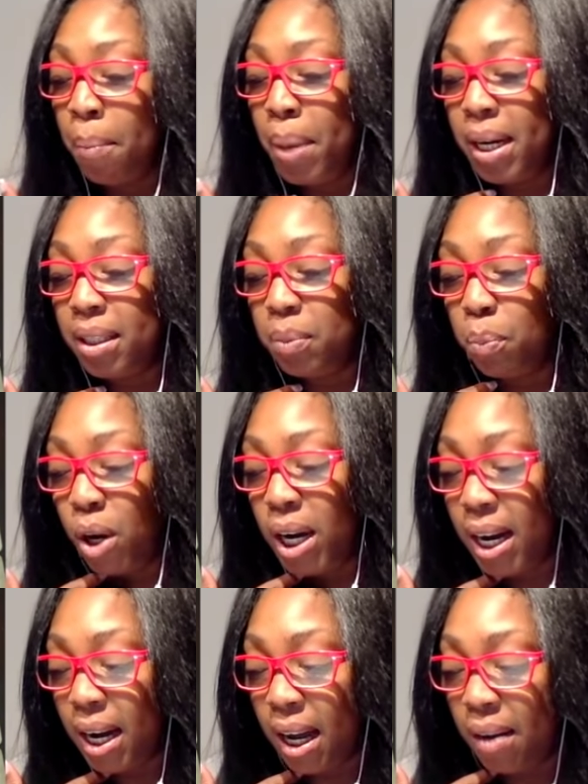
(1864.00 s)
But it's more
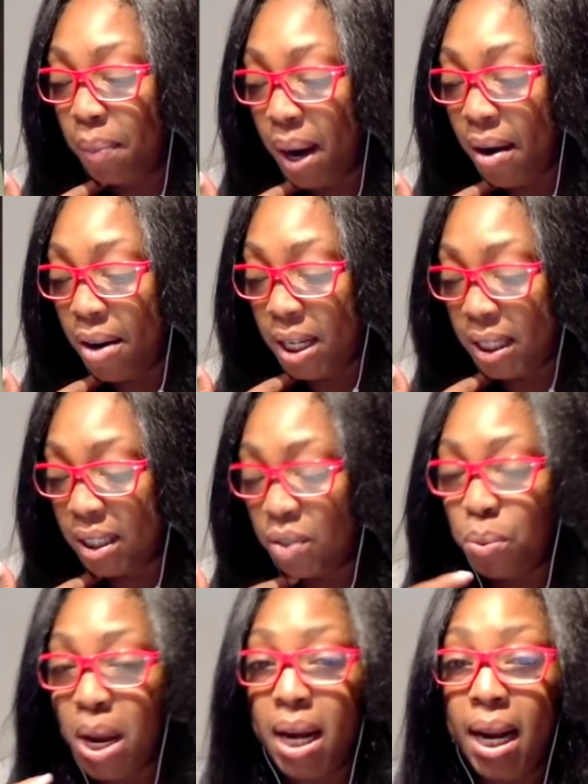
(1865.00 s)
than admire. This is
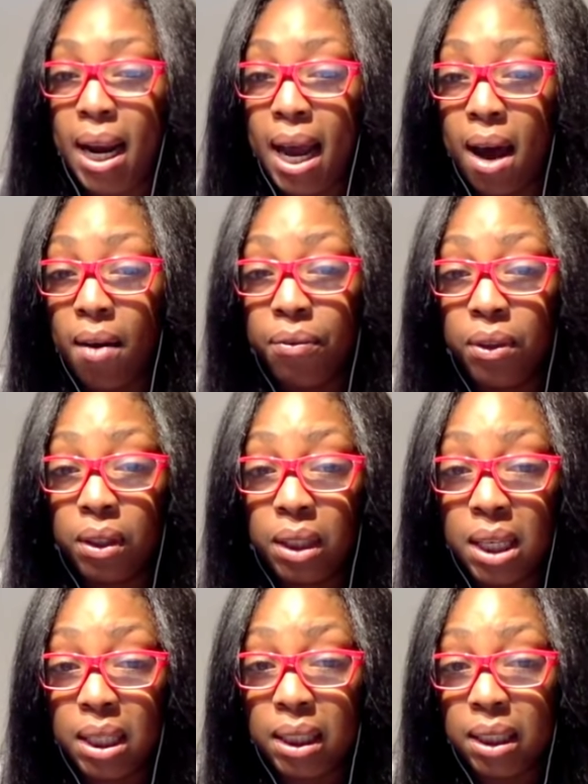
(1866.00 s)
really love,
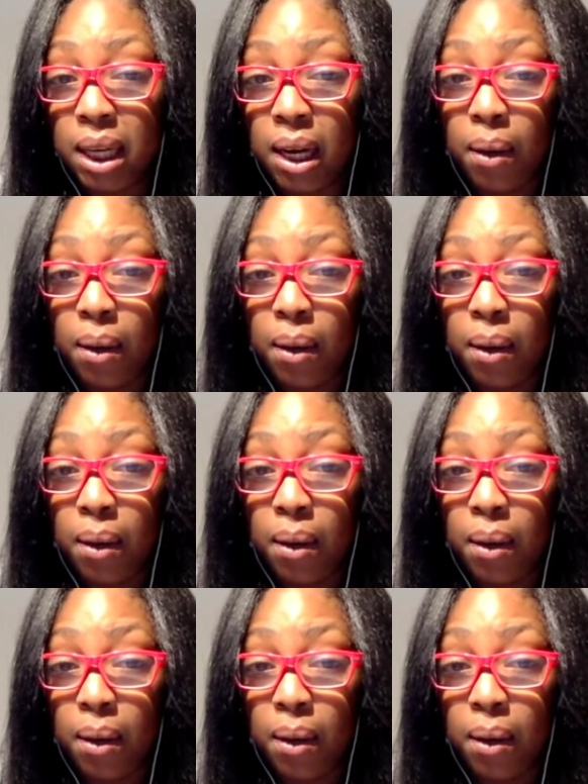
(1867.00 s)
because